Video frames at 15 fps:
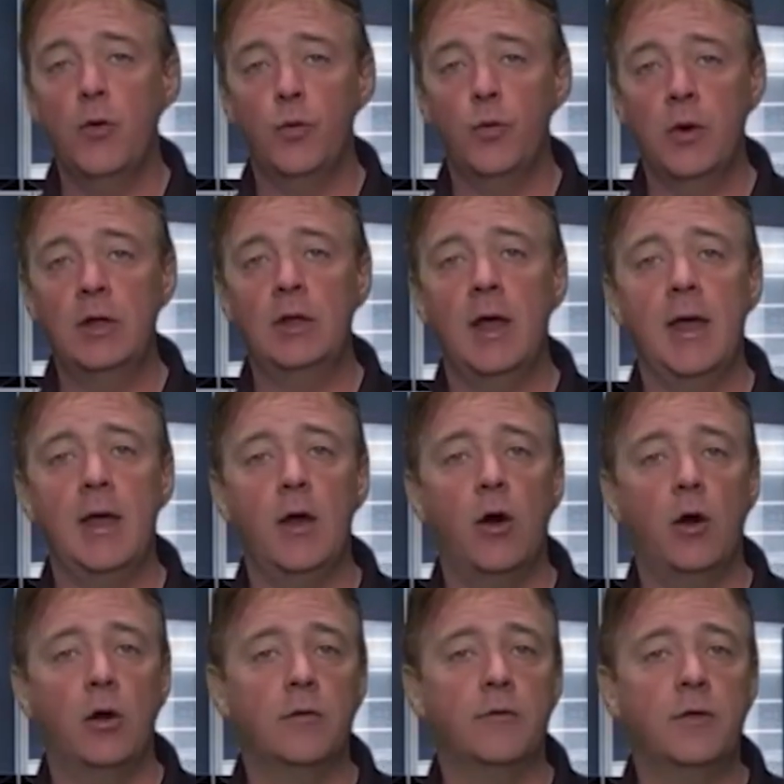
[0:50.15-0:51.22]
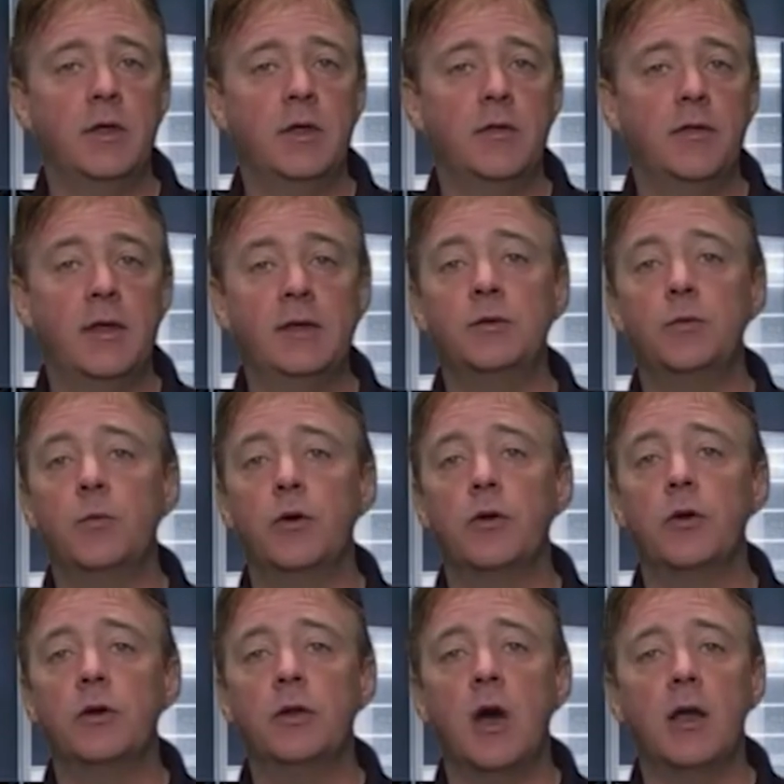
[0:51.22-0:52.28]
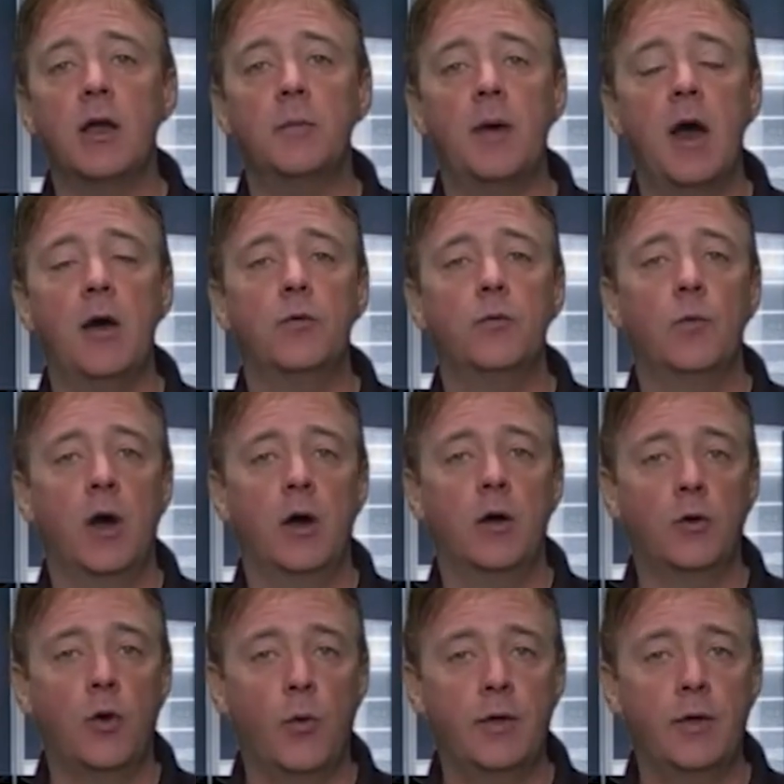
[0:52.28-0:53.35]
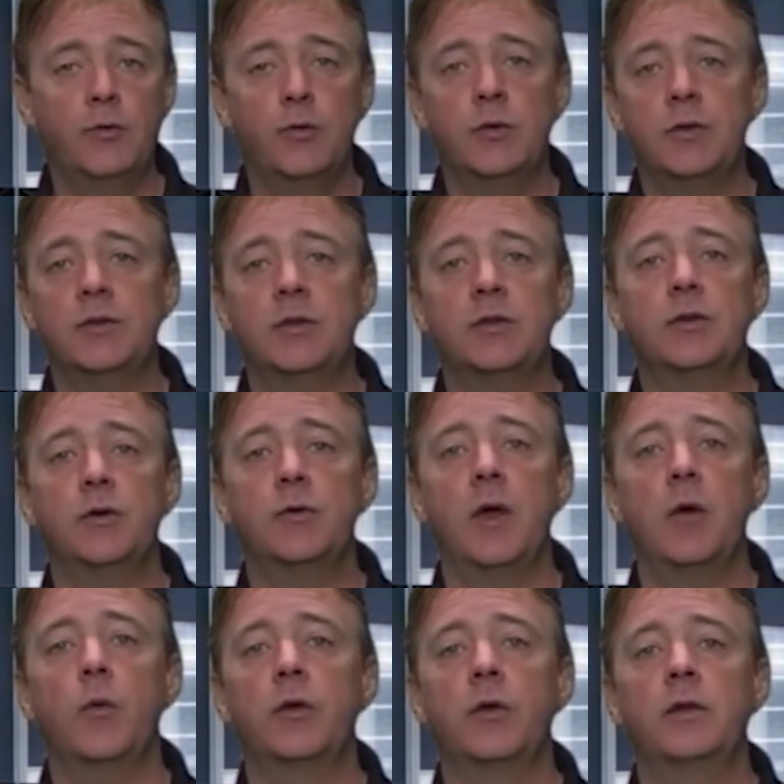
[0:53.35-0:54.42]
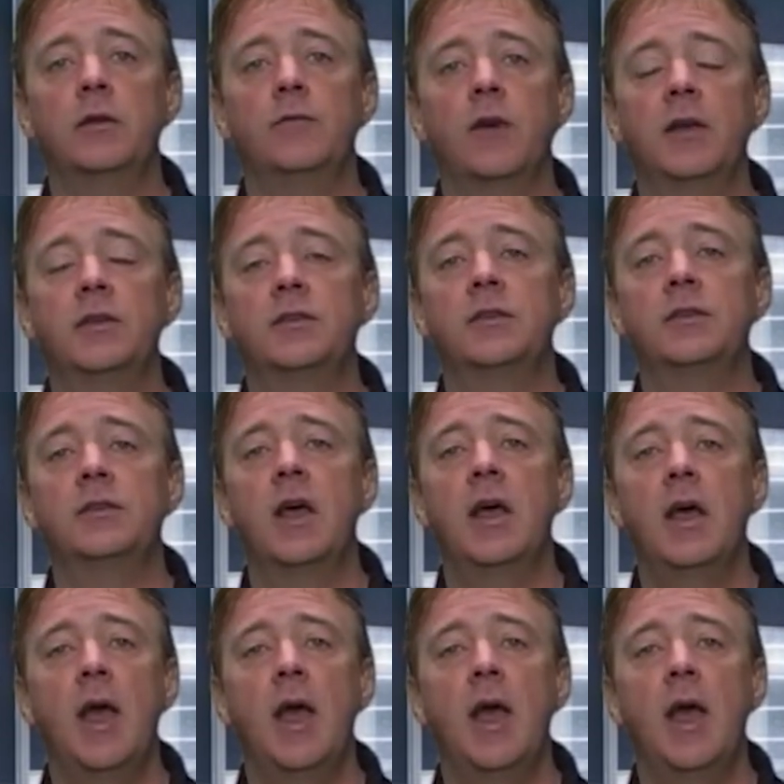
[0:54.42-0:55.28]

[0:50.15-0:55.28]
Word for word: relay all of the things that we're going to talk about while going through the Cisco networking devices